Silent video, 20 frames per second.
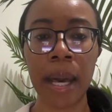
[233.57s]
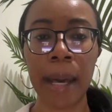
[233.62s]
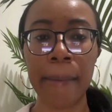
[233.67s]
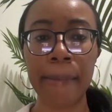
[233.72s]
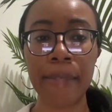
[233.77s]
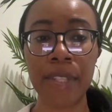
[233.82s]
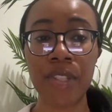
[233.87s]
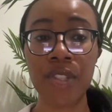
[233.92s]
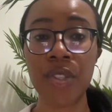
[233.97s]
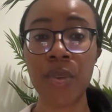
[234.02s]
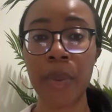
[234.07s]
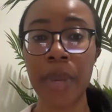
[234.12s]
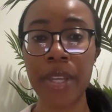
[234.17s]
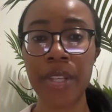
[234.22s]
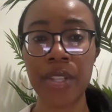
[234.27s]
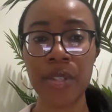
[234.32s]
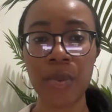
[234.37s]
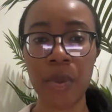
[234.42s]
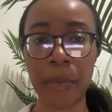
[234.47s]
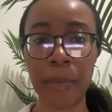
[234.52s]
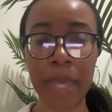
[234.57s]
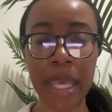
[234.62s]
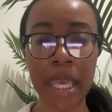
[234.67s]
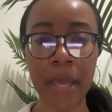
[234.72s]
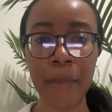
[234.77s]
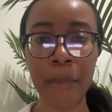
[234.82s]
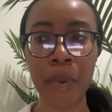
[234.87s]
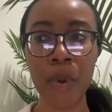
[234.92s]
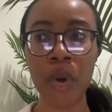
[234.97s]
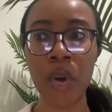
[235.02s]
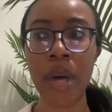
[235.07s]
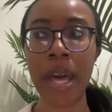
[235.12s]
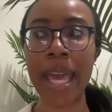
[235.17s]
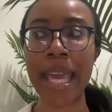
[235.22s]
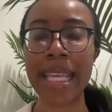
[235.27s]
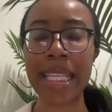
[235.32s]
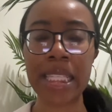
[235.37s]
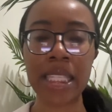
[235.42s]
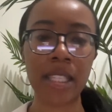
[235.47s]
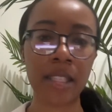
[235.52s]
situations where people
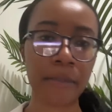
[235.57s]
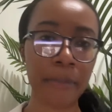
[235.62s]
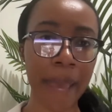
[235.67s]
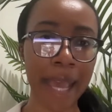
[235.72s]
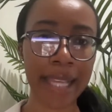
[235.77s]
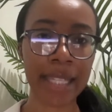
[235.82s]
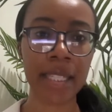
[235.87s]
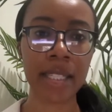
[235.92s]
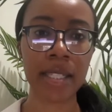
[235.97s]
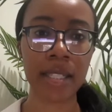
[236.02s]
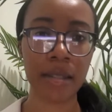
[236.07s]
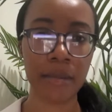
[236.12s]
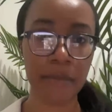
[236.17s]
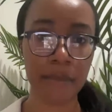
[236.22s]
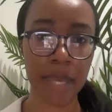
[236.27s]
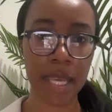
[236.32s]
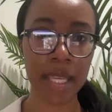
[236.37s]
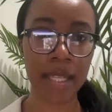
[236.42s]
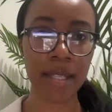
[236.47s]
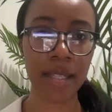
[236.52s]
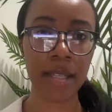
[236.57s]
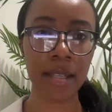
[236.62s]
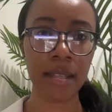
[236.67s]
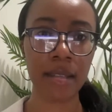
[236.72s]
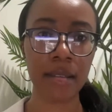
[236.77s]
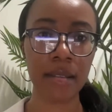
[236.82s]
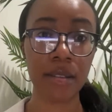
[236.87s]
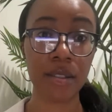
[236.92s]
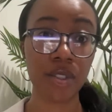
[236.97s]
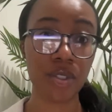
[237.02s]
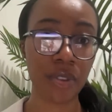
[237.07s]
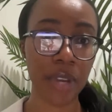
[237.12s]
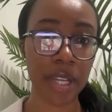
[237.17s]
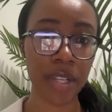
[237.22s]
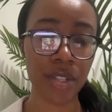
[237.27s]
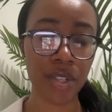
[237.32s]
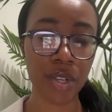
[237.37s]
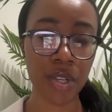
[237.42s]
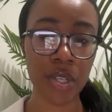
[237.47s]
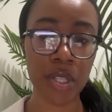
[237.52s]
expect to meet
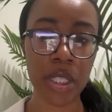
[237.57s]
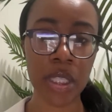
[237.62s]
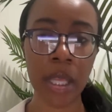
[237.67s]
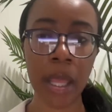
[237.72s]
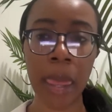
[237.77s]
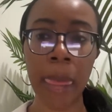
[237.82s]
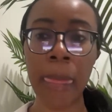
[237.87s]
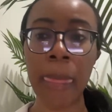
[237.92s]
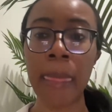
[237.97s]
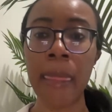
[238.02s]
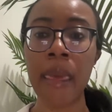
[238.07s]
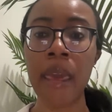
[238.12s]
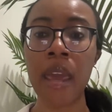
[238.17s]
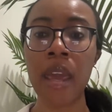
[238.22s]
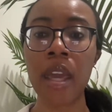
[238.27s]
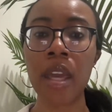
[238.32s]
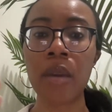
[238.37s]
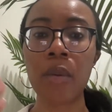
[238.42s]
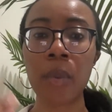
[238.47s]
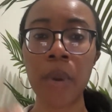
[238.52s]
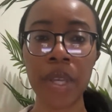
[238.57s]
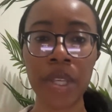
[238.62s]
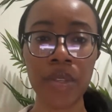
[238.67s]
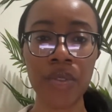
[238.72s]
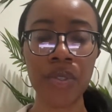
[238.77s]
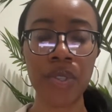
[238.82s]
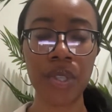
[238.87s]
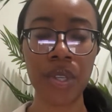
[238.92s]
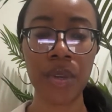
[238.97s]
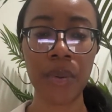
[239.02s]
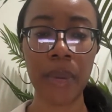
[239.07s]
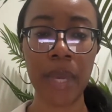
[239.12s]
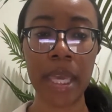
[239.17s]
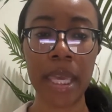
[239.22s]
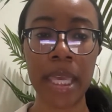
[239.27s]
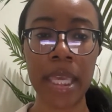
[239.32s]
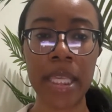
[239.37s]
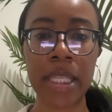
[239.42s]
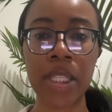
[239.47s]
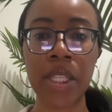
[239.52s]
strangers. What you do
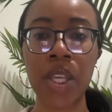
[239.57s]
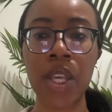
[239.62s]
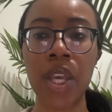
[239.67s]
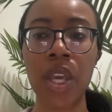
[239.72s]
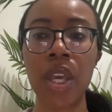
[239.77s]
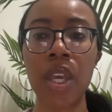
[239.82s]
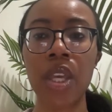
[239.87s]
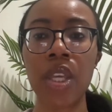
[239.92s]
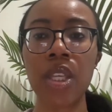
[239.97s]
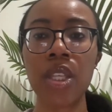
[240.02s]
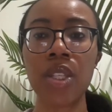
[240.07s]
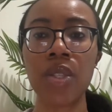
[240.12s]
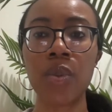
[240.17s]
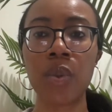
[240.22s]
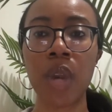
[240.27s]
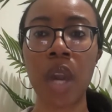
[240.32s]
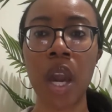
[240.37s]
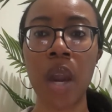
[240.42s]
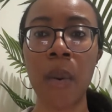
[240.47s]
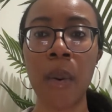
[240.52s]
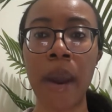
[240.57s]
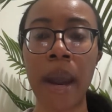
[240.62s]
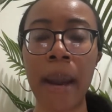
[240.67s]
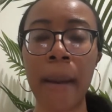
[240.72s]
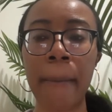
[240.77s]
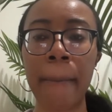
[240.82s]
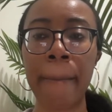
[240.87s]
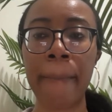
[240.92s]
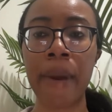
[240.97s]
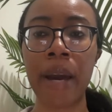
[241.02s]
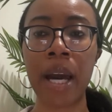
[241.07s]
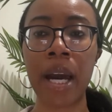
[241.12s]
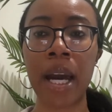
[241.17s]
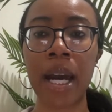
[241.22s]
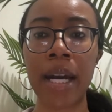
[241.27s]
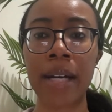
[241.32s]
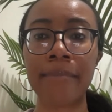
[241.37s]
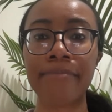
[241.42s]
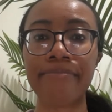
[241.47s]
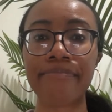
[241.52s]
is you go up,
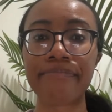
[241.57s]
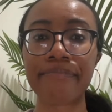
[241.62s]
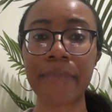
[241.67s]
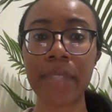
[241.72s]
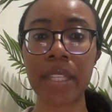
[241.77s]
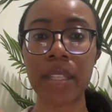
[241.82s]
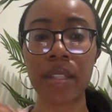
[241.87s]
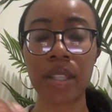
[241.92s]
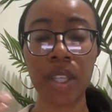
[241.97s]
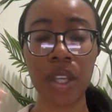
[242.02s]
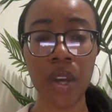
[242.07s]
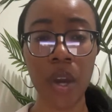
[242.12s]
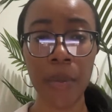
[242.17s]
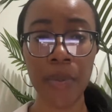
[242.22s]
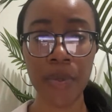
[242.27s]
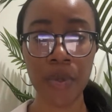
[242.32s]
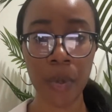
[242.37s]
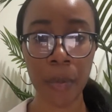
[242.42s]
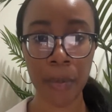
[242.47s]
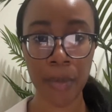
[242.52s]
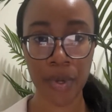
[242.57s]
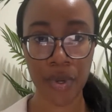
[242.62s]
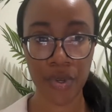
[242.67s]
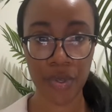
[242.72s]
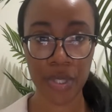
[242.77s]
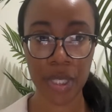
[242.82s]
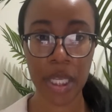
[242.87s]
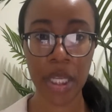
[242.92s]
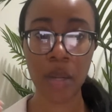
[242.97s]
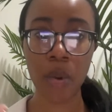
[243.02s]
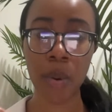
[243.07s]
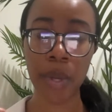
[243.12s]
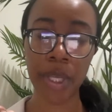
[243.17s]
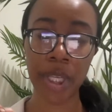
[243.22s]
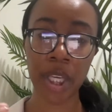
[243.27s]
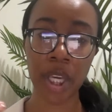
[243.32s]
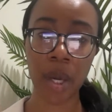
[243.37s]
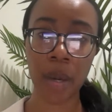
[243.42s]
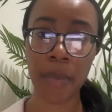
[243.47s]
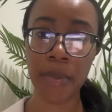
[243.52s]
you can go up to a person or you
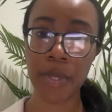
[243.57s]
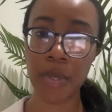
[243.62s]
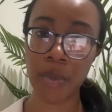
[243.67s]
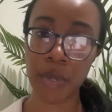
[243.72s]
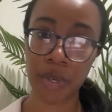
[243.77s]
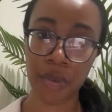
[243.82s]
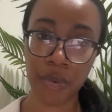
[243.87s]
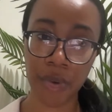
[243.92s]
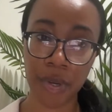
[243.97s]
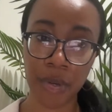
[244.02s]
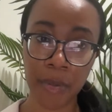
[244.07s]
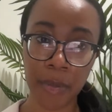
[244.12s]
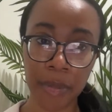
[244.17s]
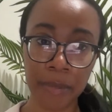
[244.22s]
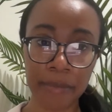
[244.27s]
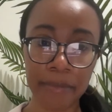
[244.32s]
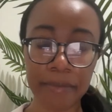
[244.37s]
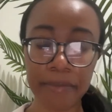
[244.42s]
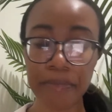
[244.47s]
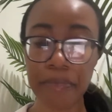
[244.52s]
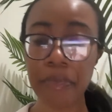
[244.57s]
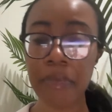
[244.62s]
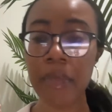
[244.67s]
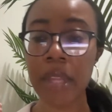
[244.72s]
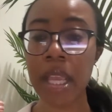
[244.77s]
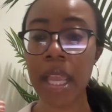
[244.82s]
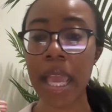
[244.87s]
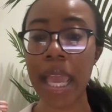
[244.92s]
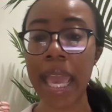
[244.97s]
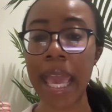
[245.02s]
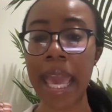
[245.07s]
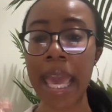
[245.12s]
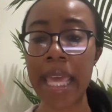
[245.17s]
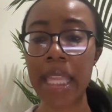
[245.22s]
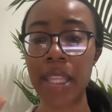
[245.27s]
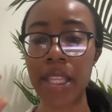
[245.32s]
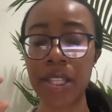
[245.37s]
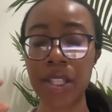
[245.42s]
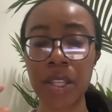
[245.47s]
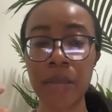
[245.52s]
can go up to a group,
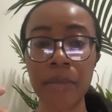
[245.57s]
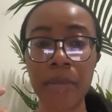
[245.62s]
and this can